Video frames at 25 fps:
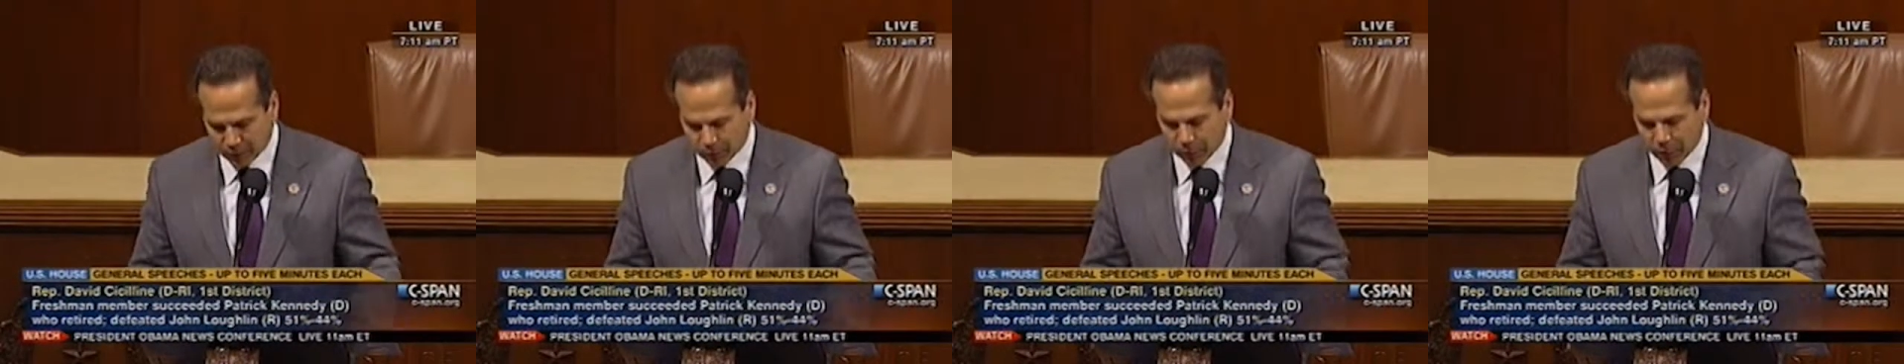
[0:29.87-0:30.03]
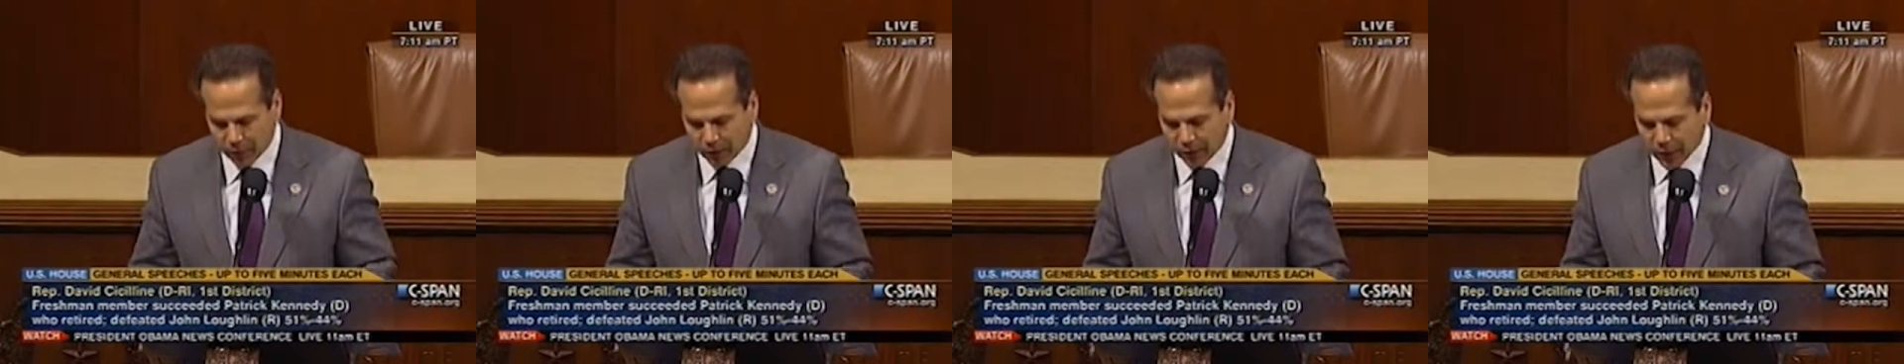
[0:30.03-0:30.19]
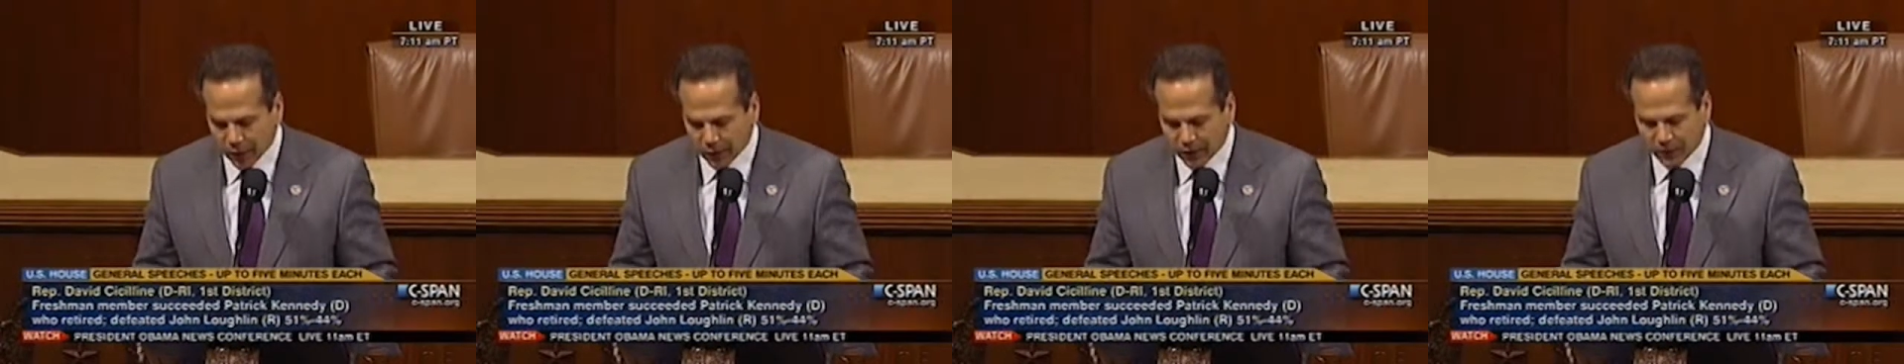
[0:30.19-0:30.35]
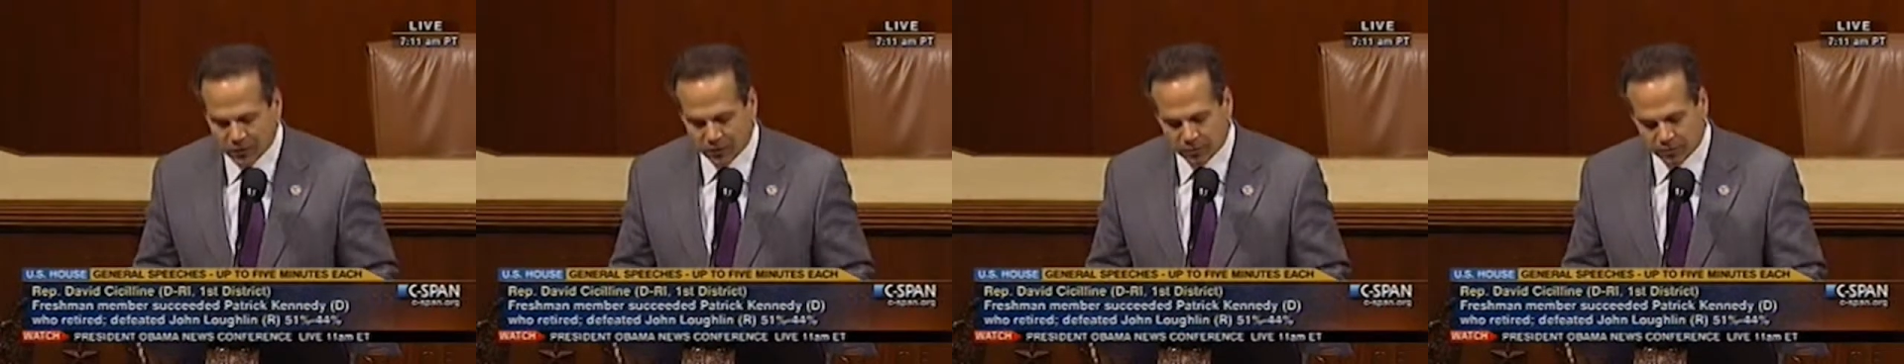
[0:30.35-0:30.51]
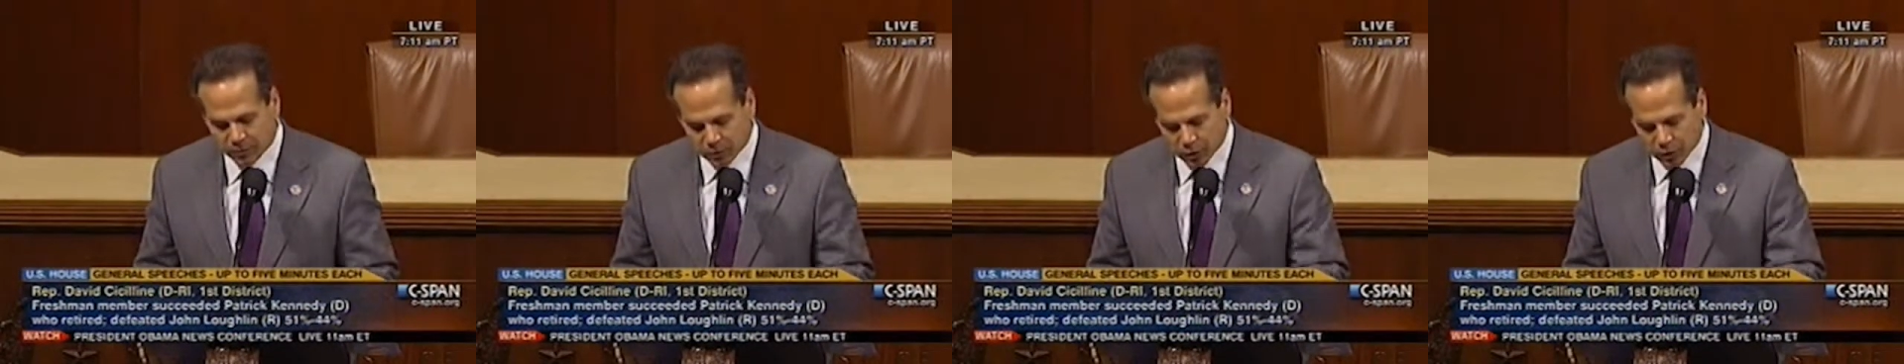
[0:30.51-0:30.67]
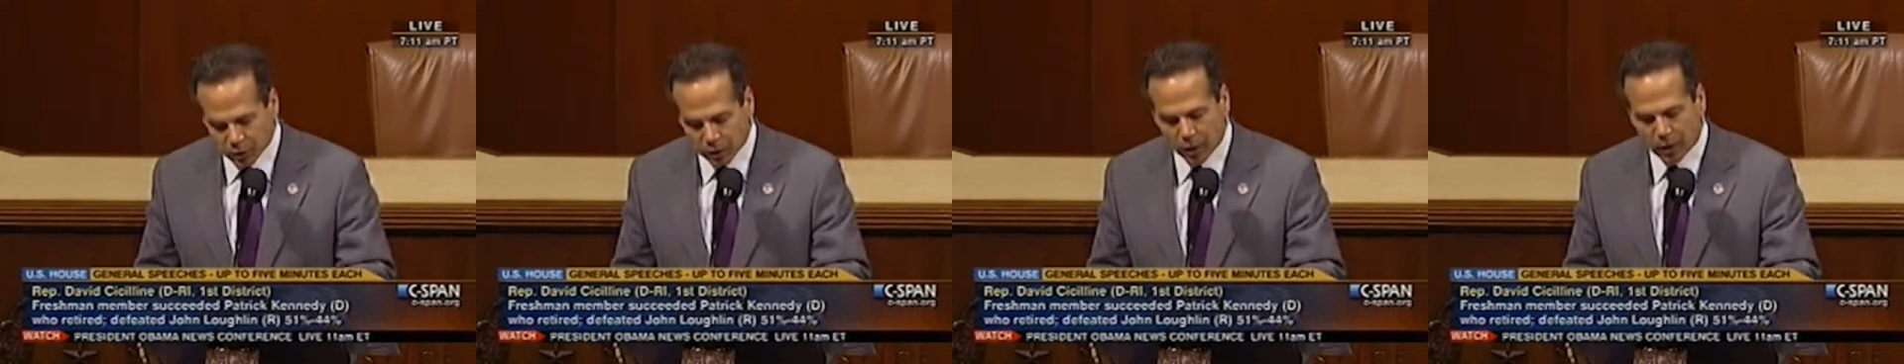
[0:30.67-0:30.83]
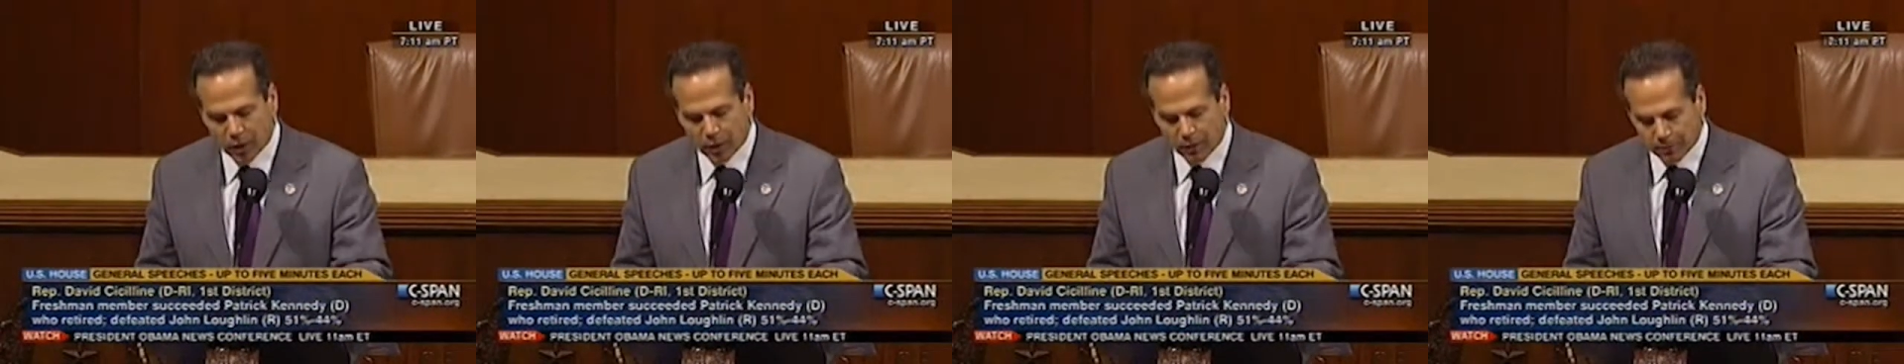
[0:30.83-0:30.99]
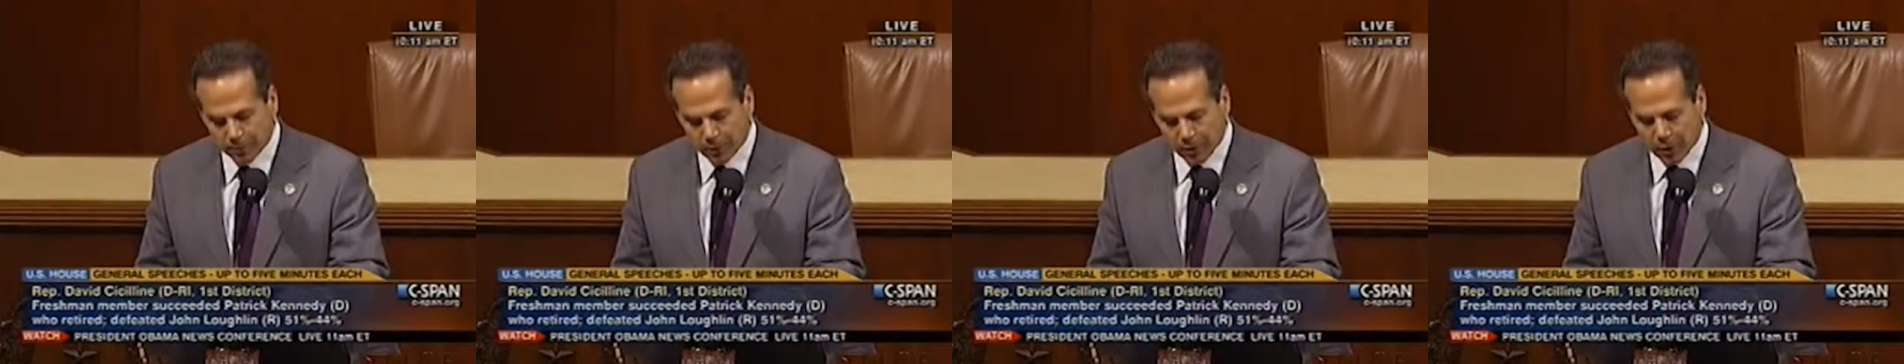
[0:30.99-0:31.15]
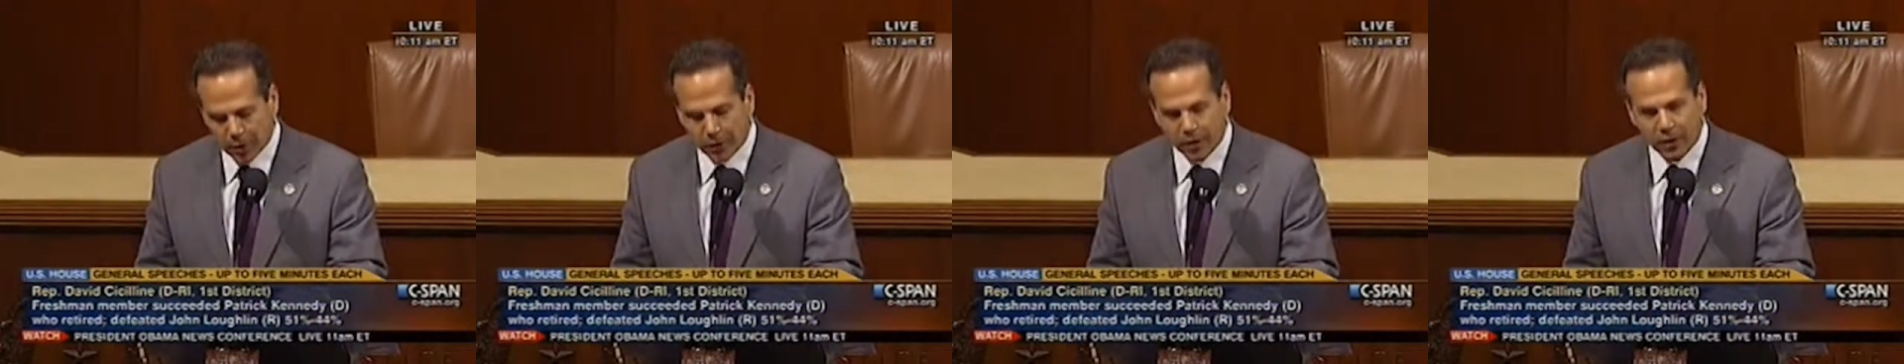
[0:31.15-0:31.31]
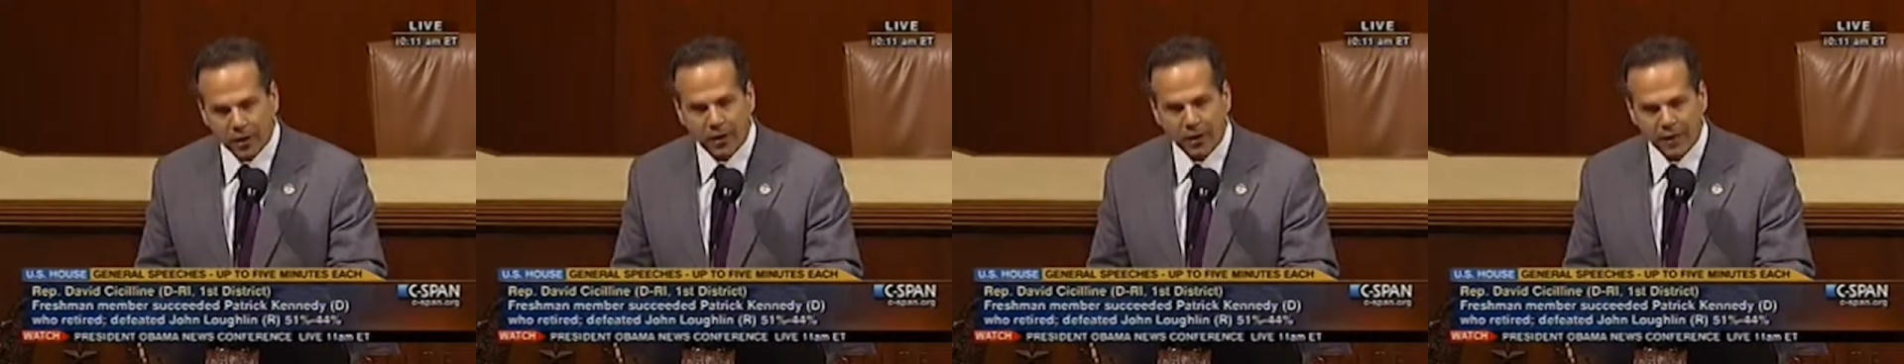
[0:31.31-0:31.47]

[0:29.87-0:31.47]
priorities of the majority party